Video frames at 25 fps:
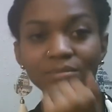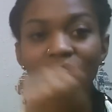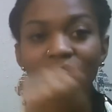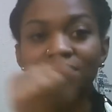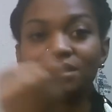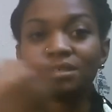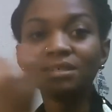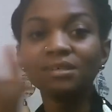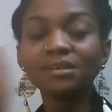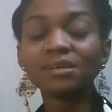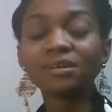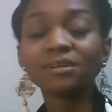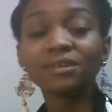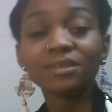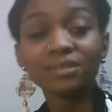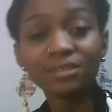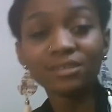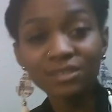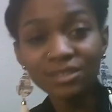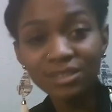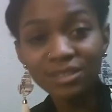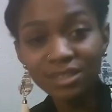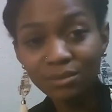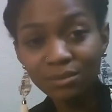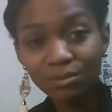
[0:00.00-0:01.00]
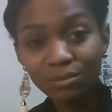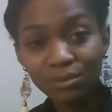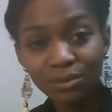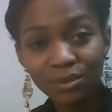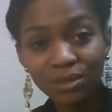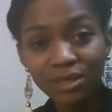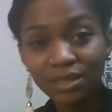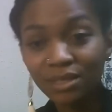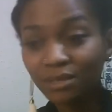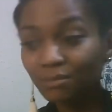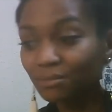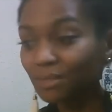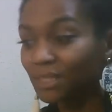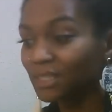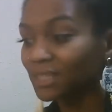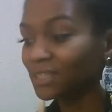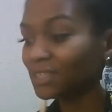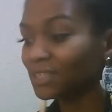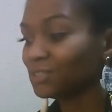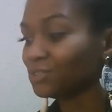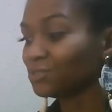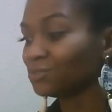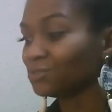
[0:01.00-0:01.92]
and then another step will come, and then